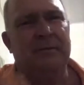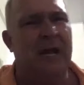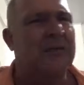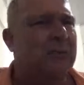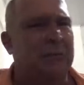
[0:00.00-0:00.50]

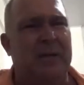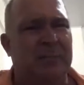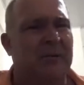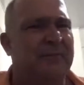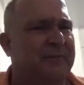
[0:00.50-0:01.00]
other
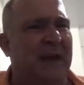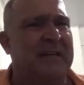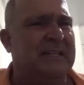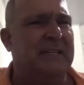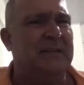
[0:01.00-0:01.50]
people
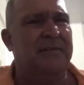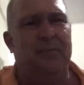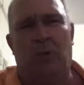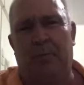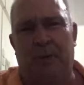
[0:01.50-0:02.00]
find it if
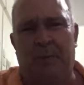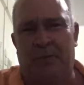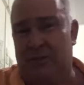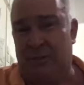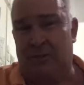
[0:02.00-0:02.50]
more people
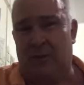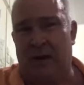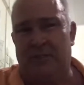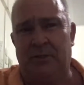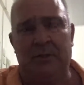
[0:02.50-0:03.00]
are
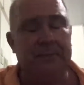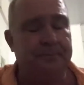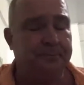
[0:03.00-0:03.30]
subscribed to it.